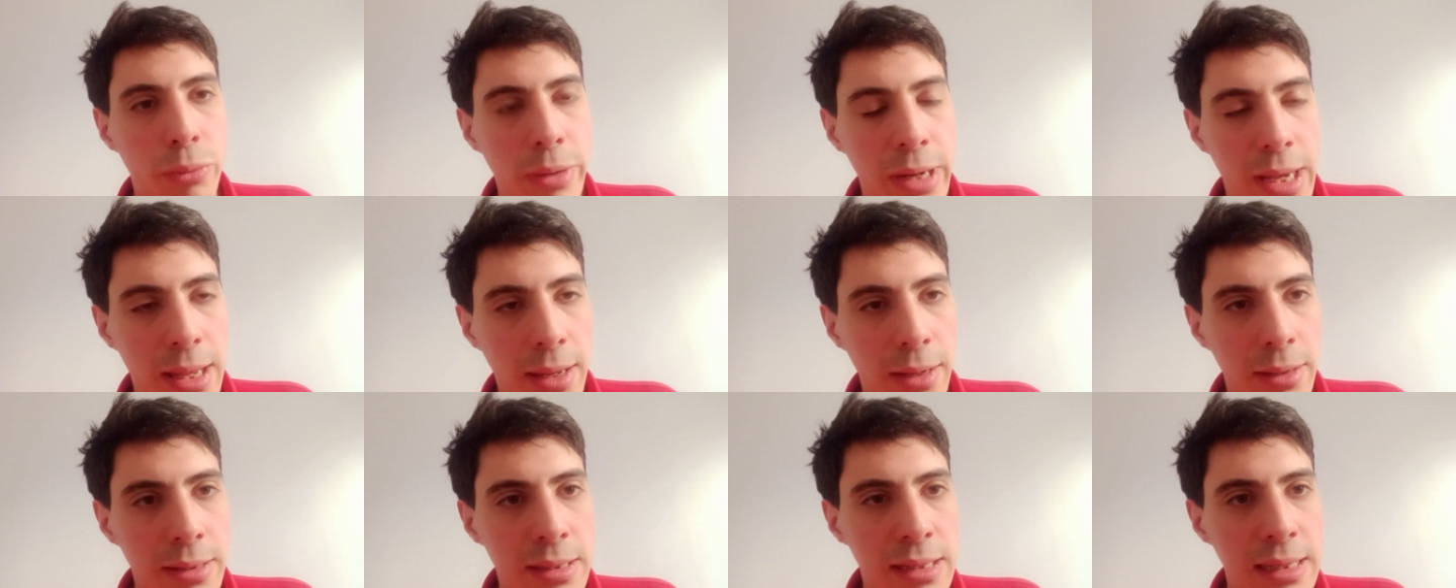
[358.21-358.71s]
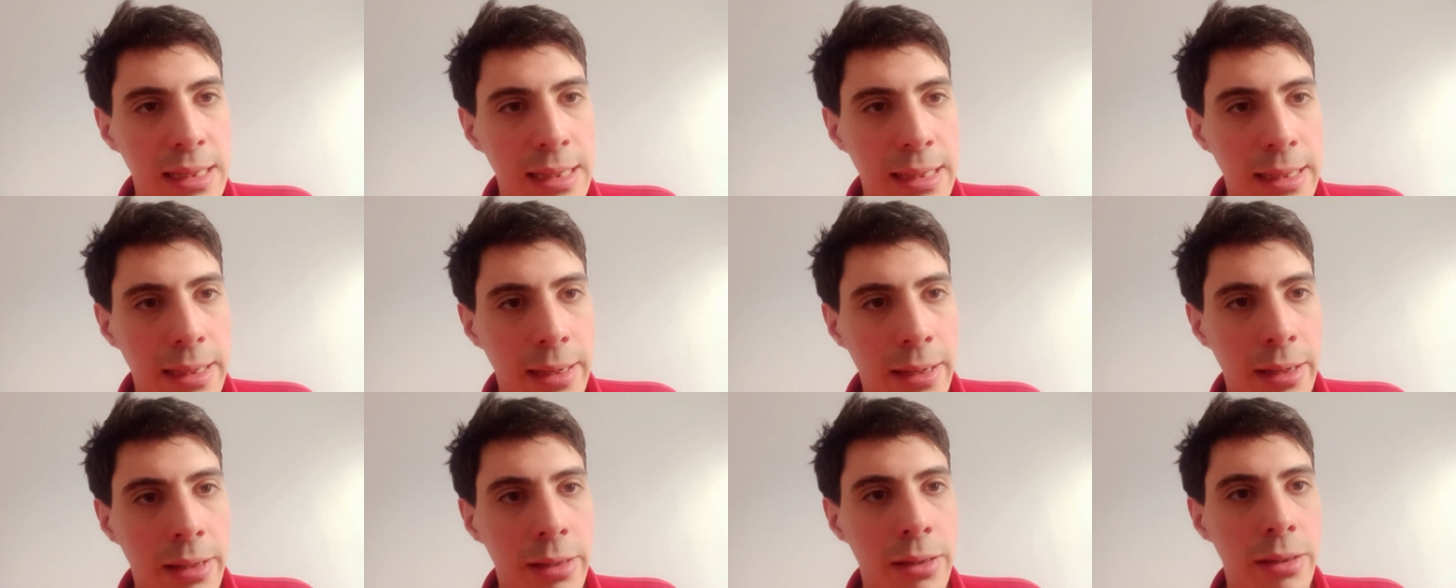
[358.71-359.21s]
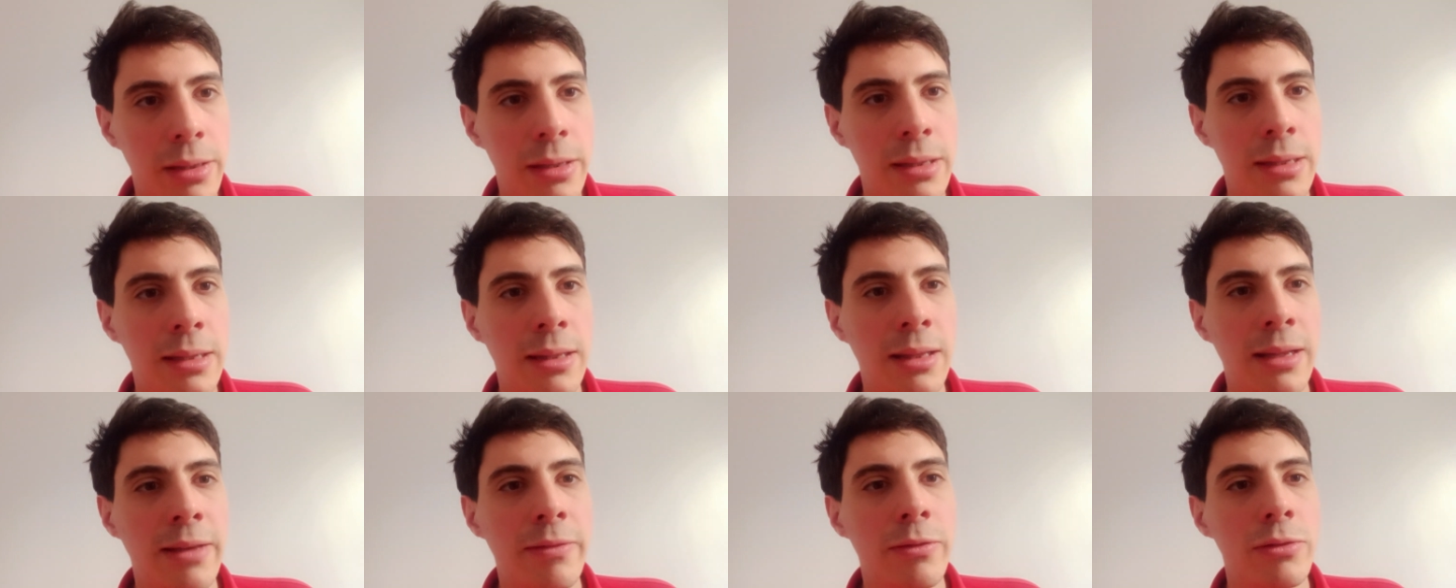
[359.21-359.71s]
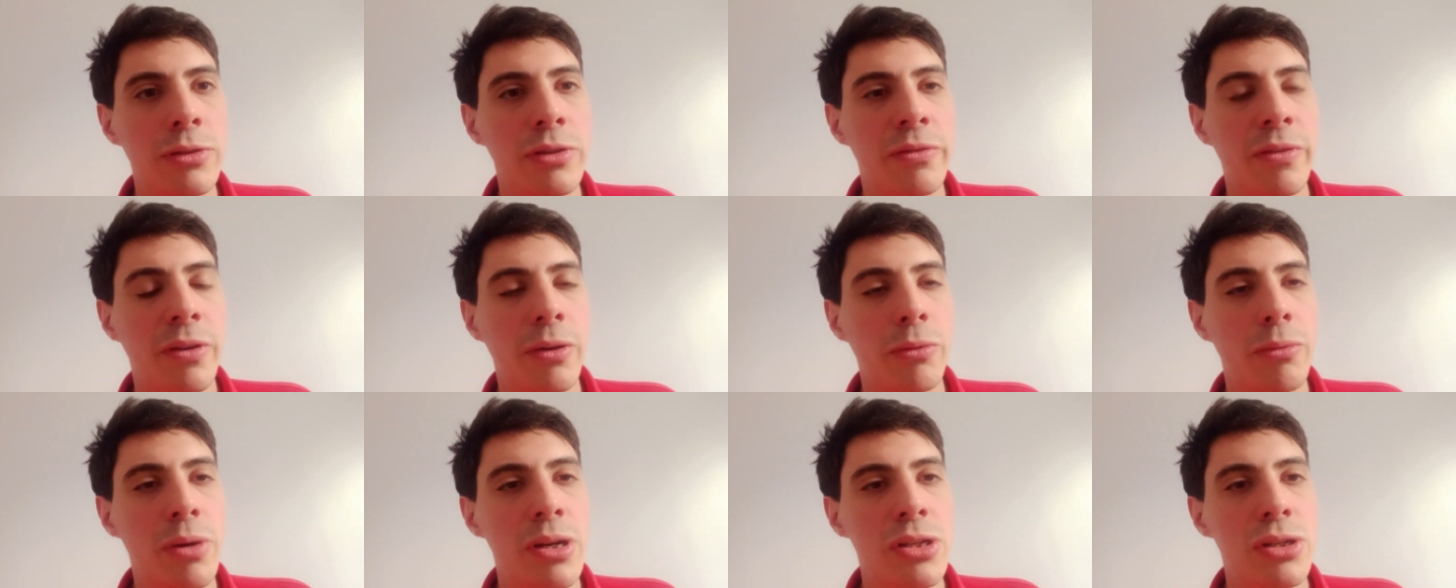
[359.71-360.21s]
reality and the levels of
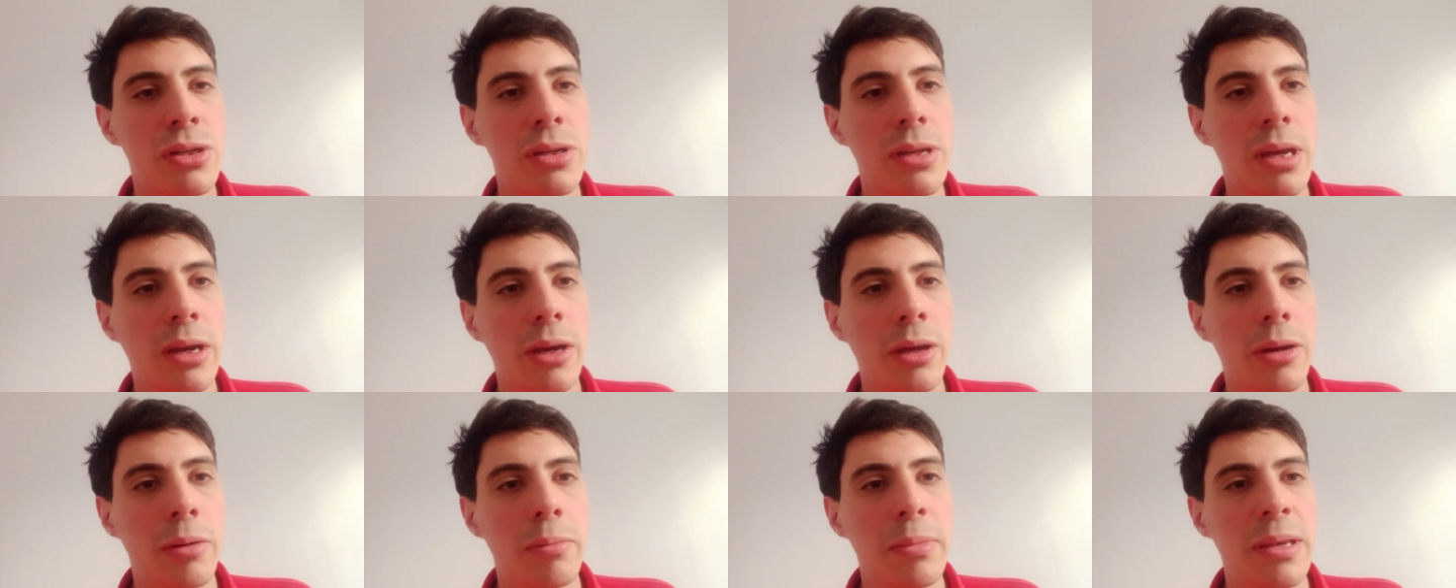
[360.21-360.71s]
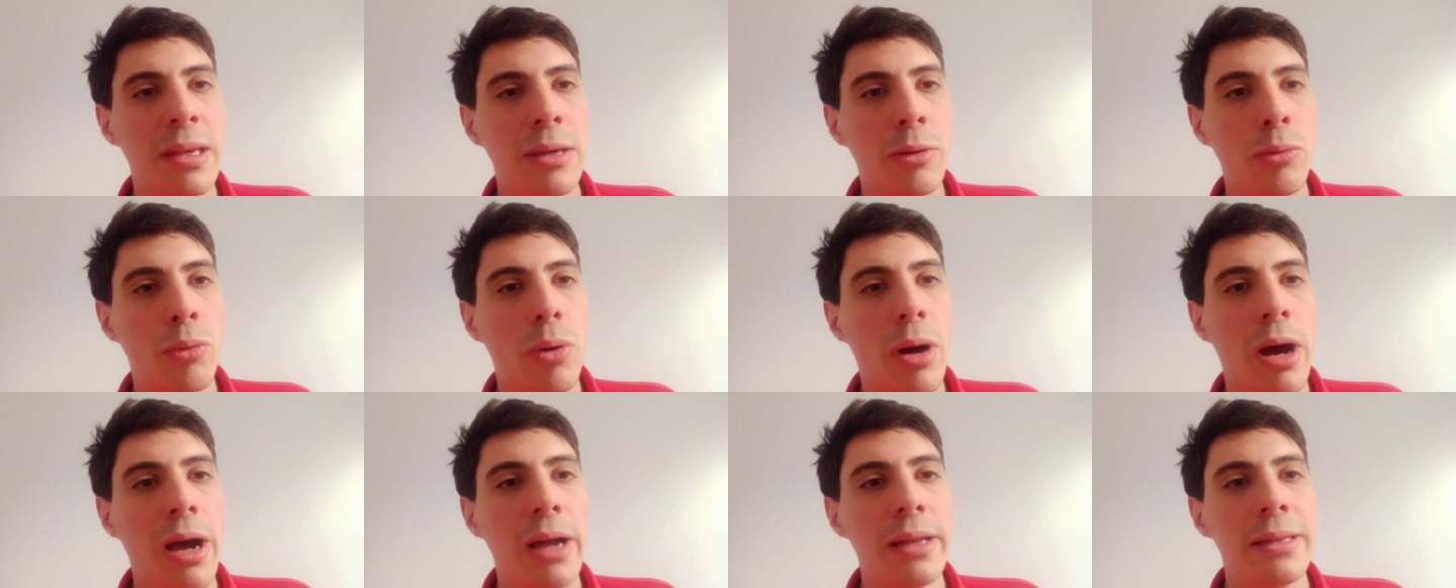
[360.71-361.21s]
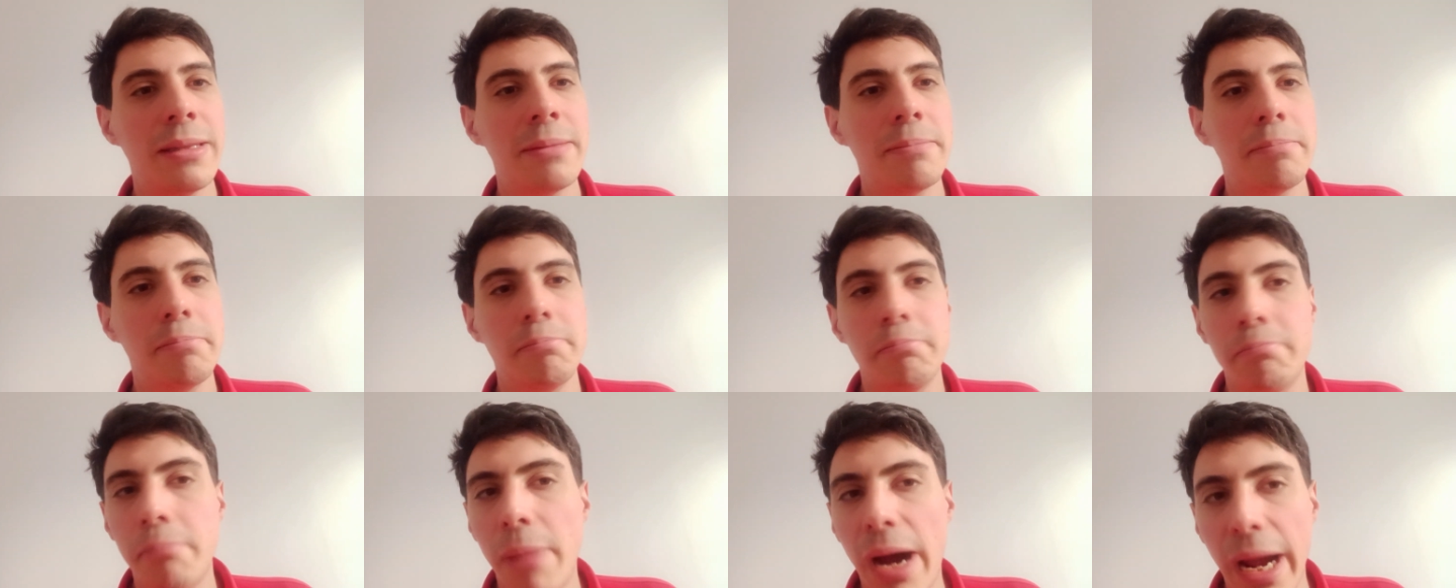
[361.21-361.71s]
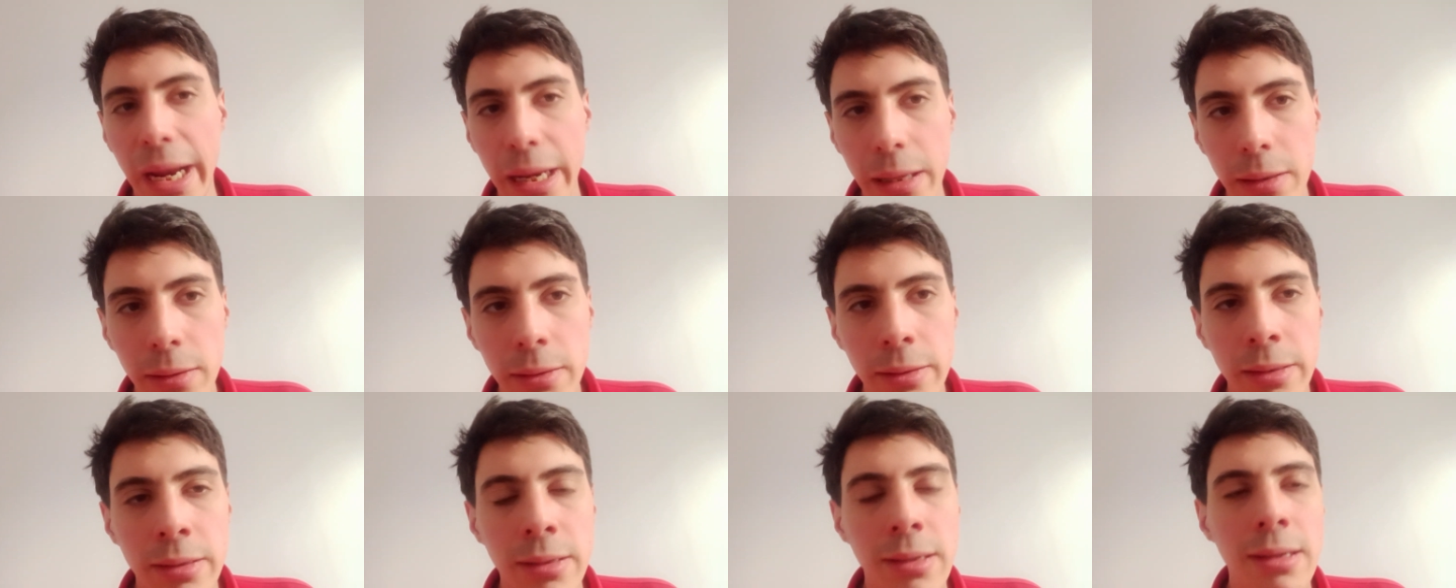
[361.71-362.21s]
aggression are going to be quite
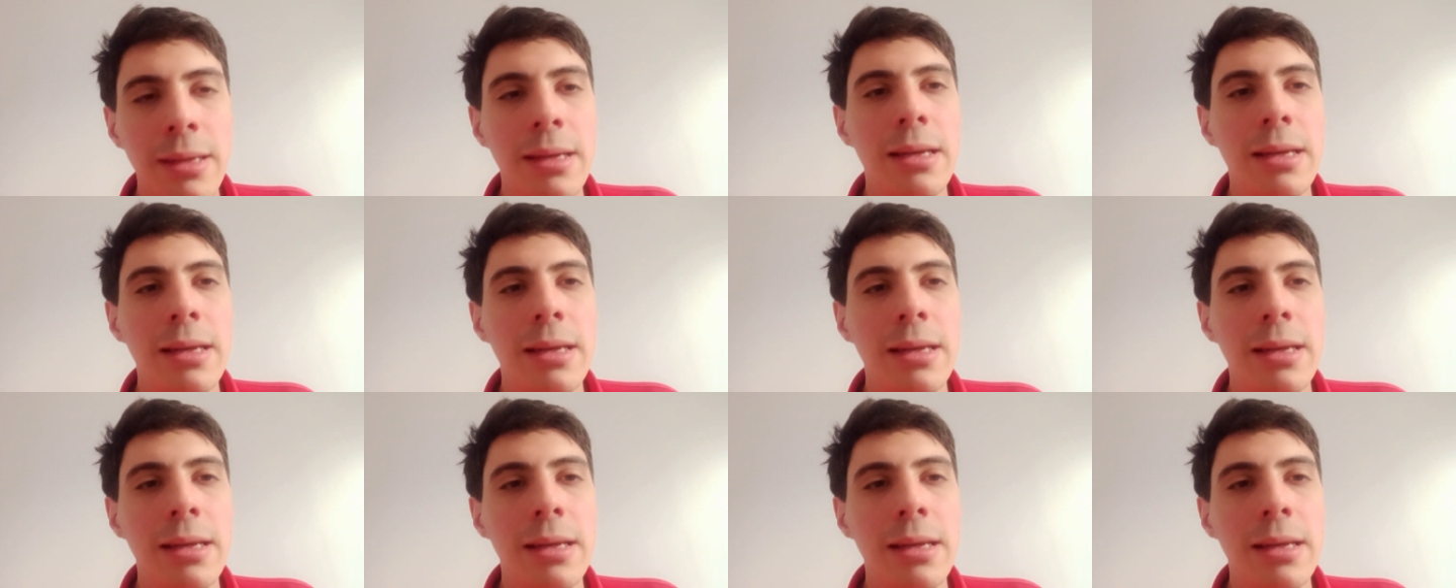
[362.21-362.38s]
mild